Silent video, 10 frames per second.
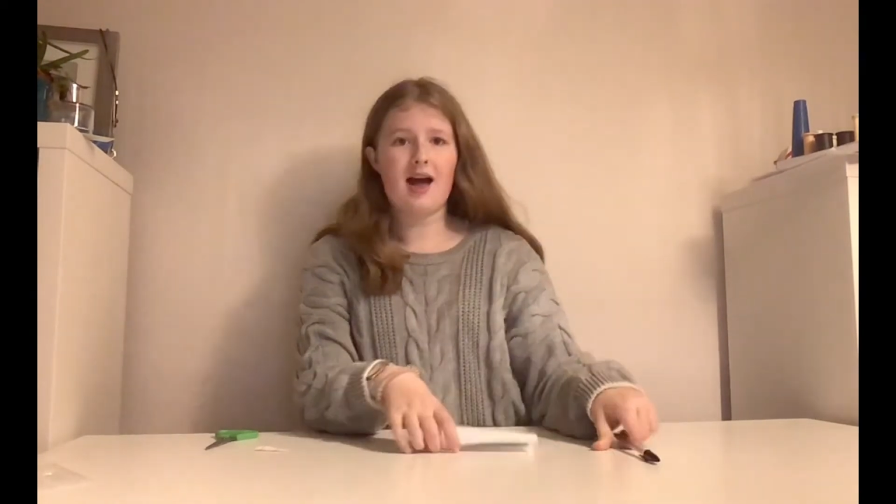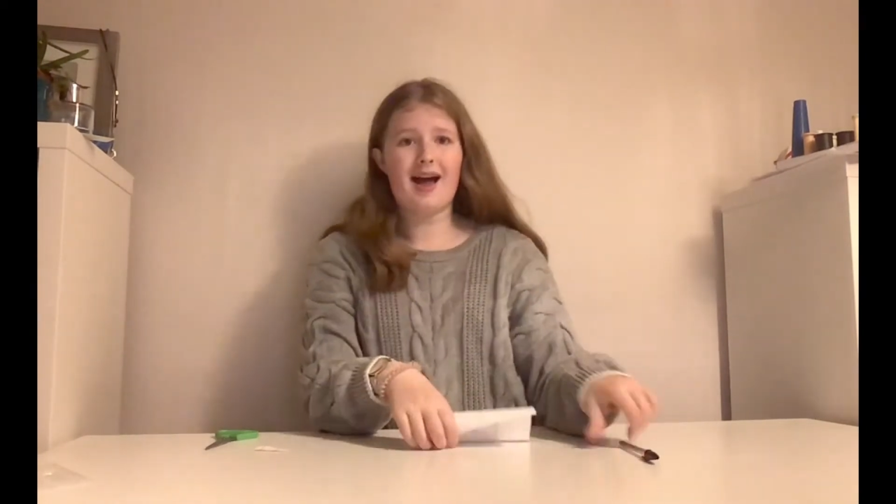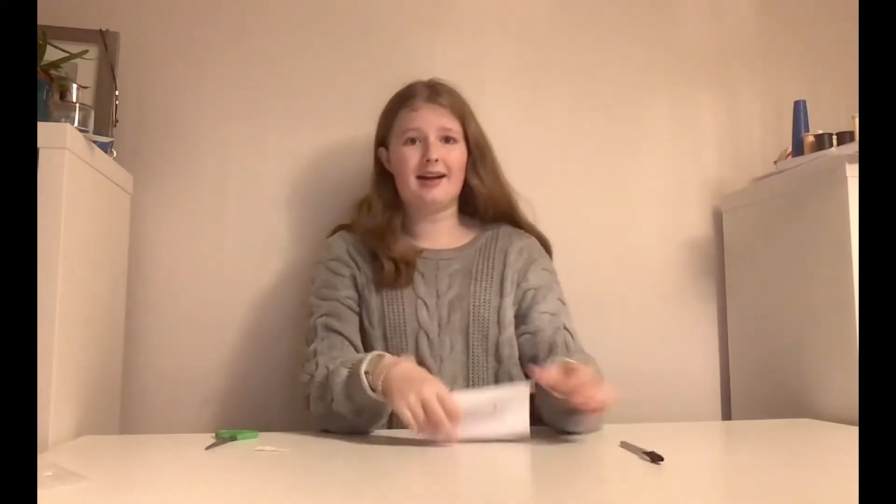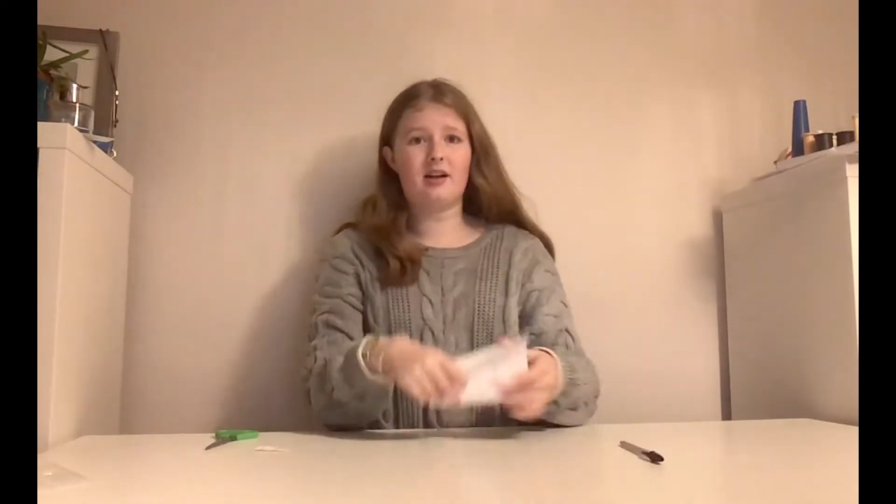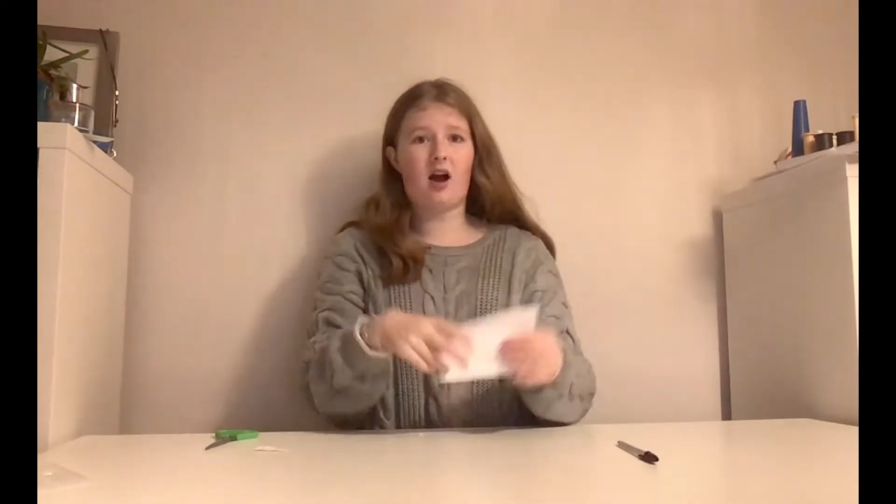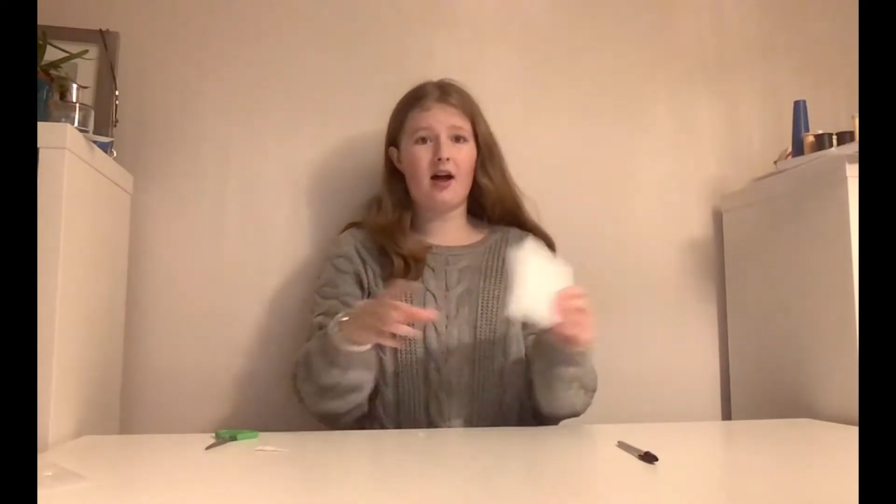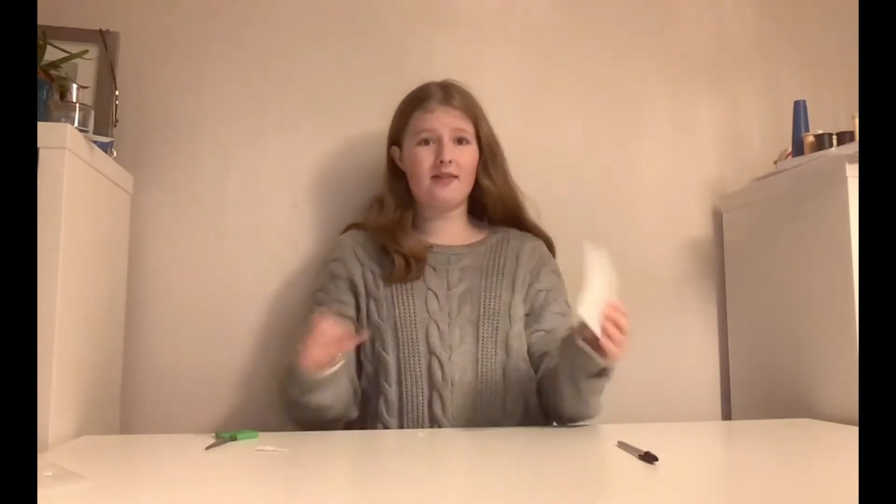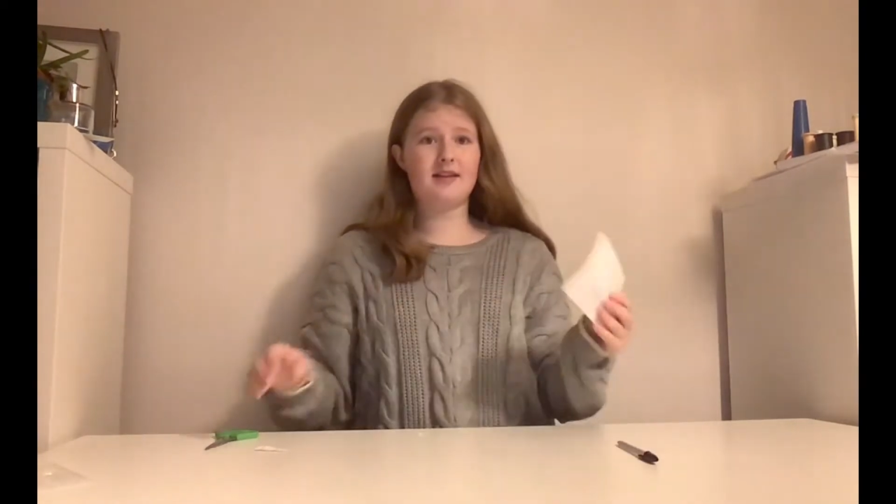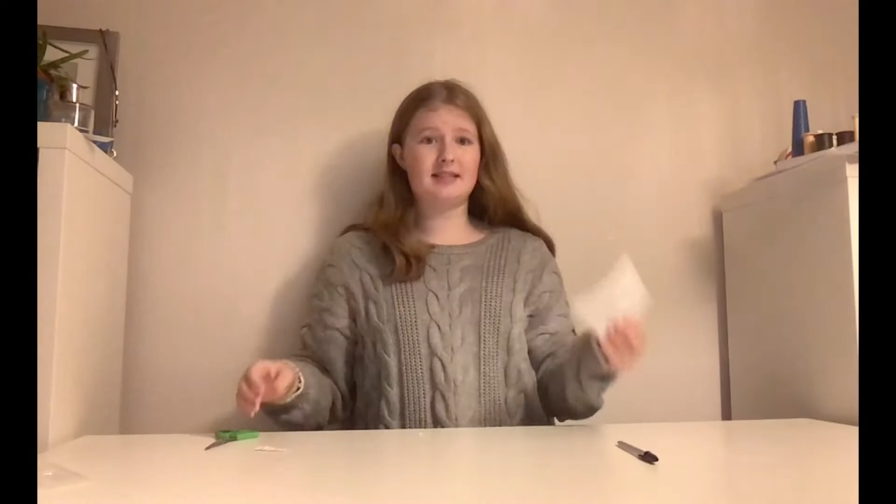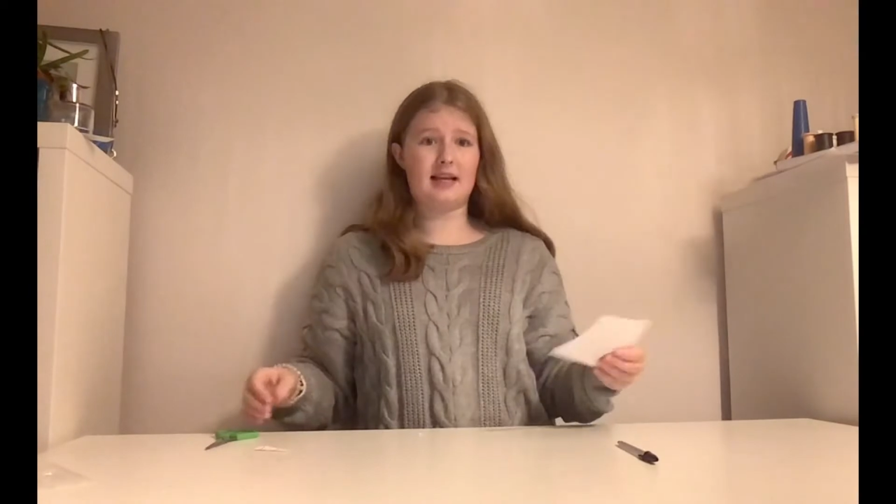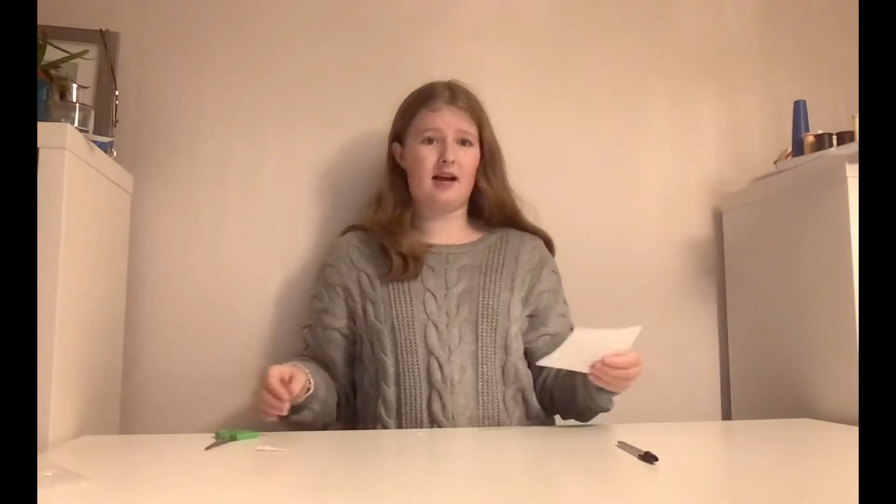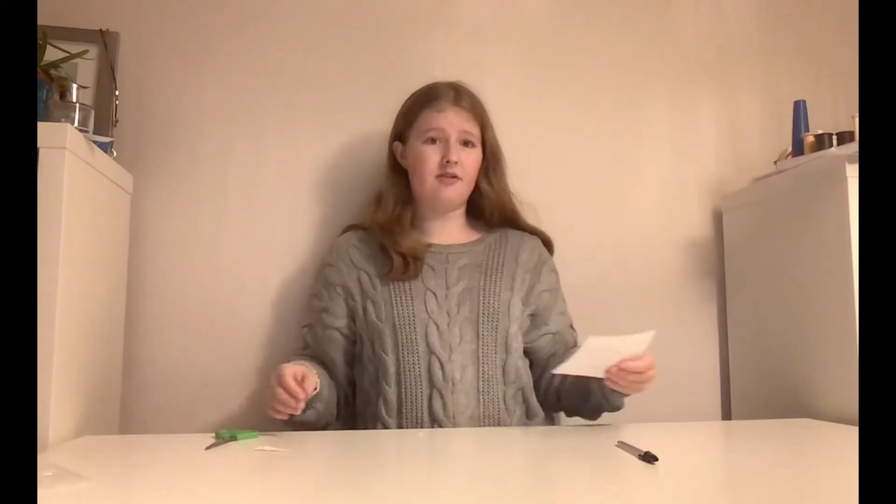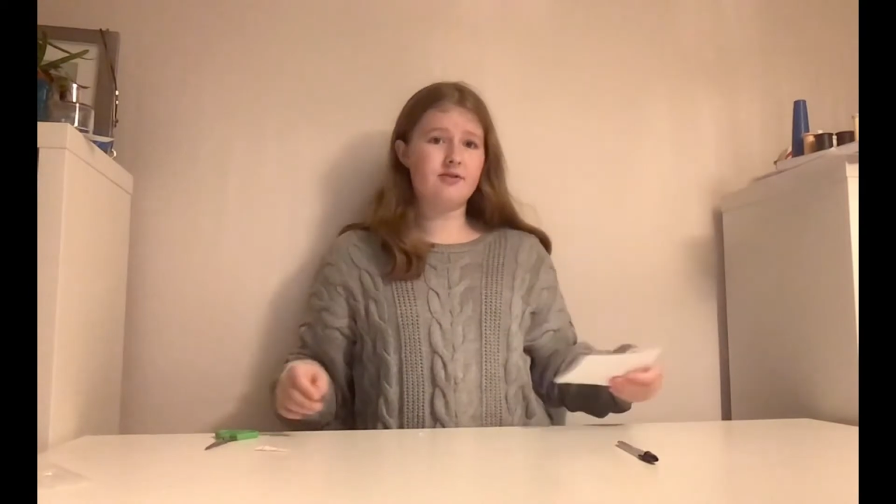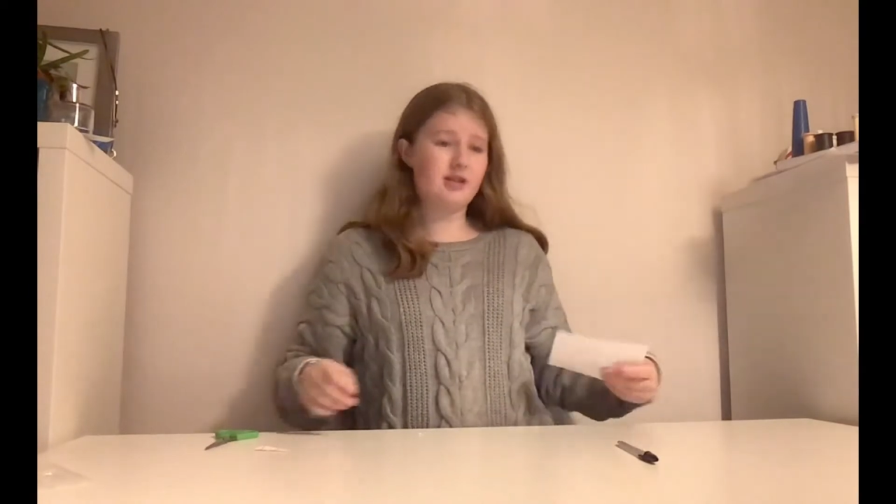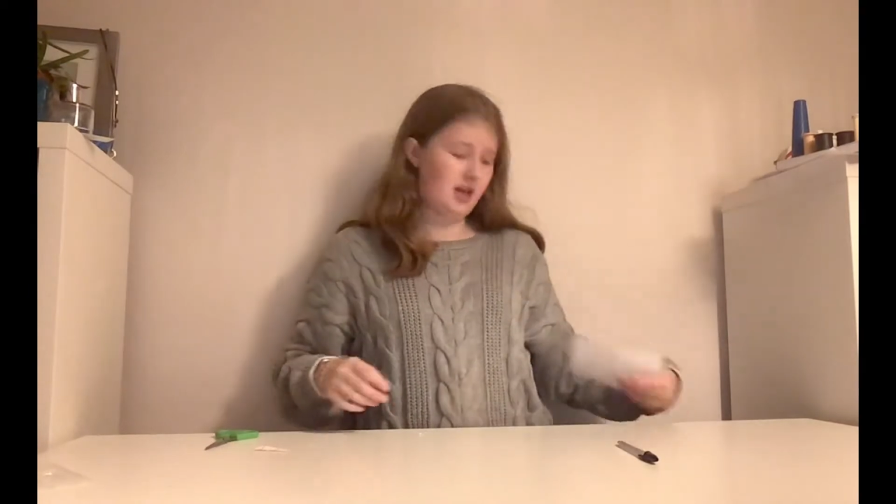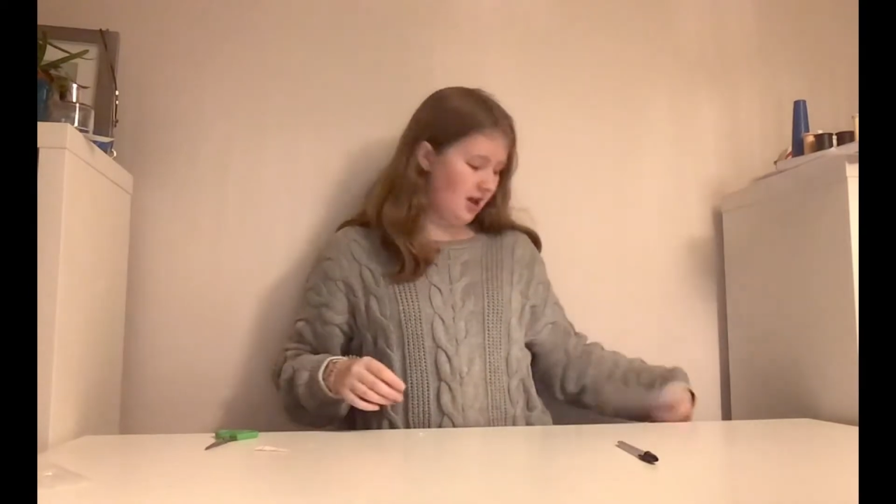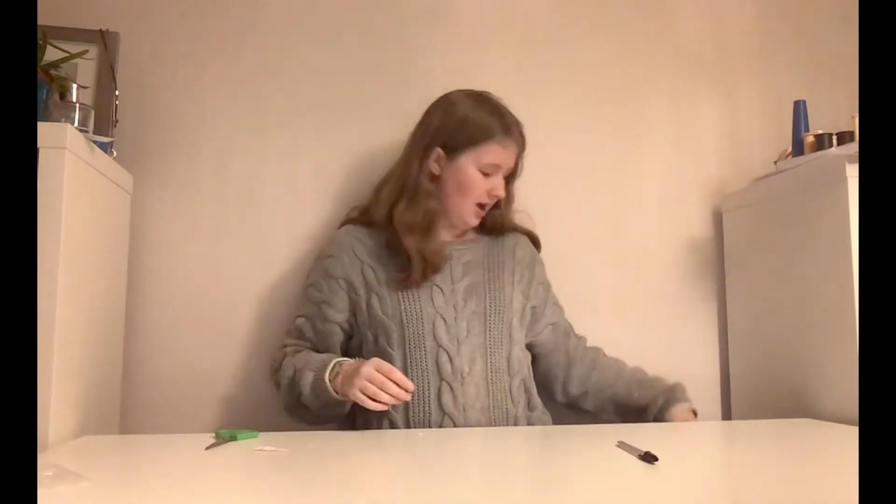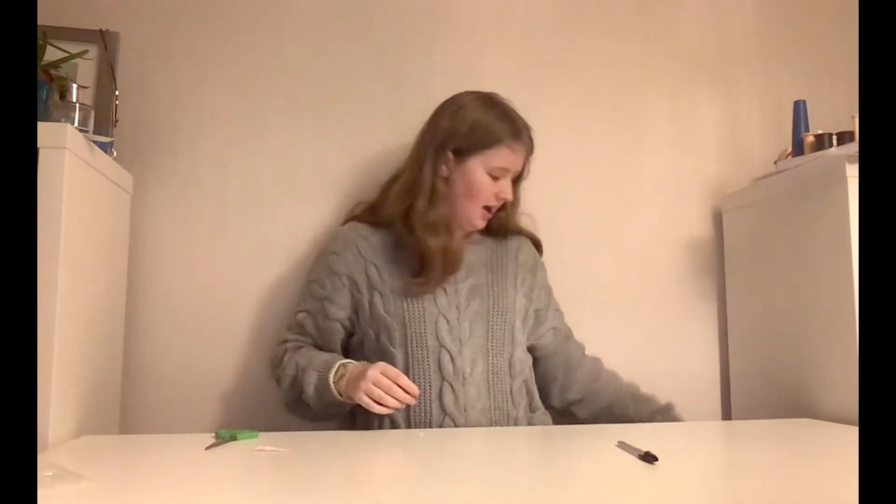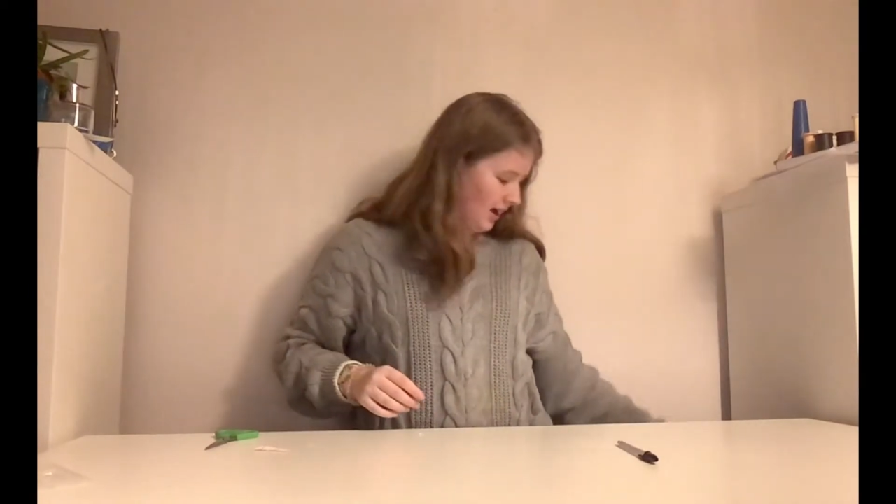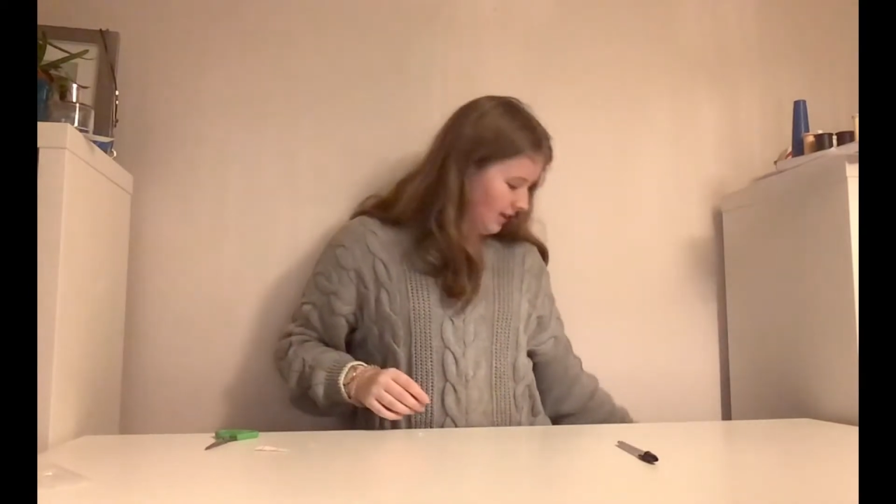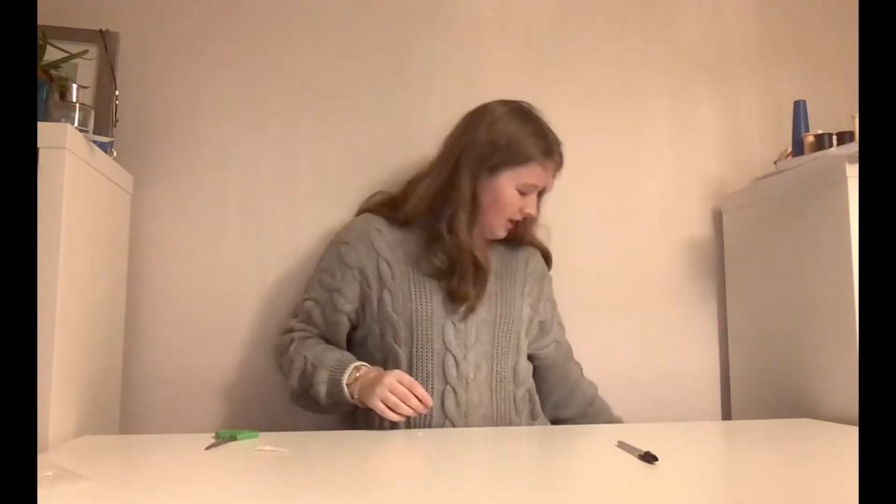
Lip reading: and cut this out and then